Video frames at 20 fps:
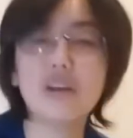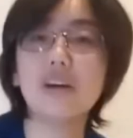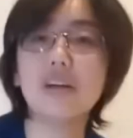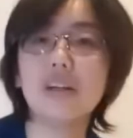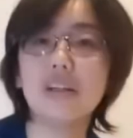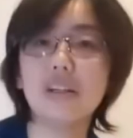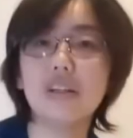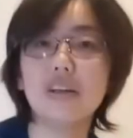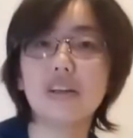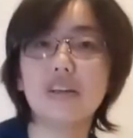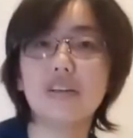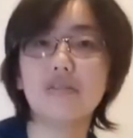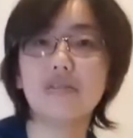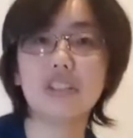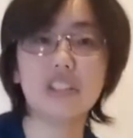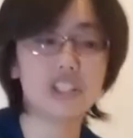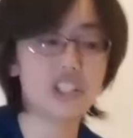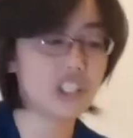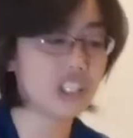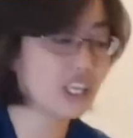not a lot of
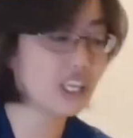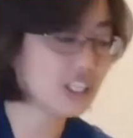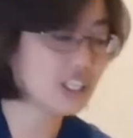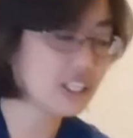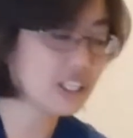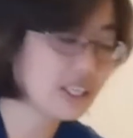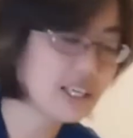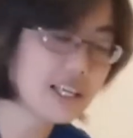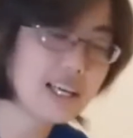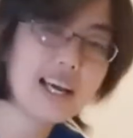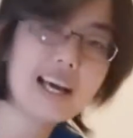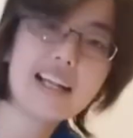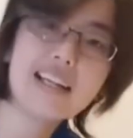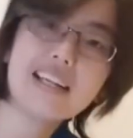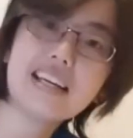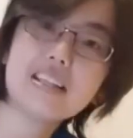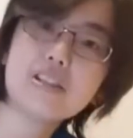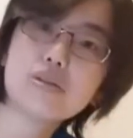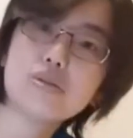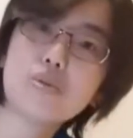discharge,
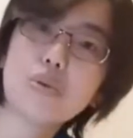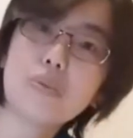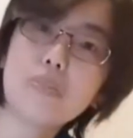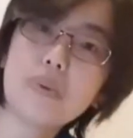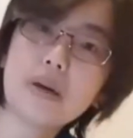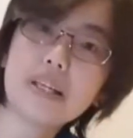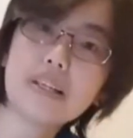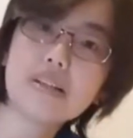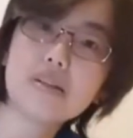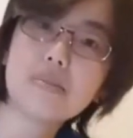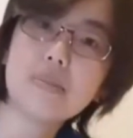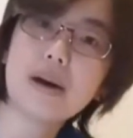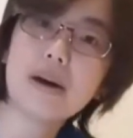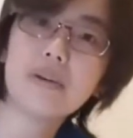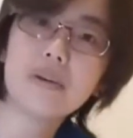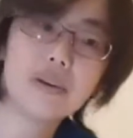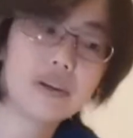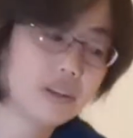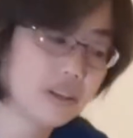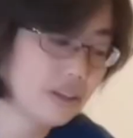and there's no bad
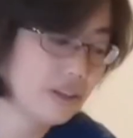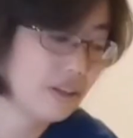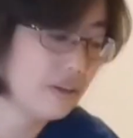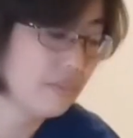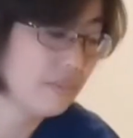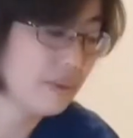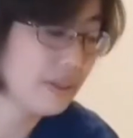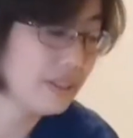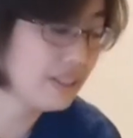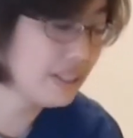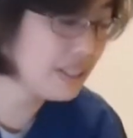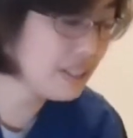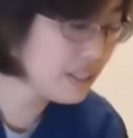smell. But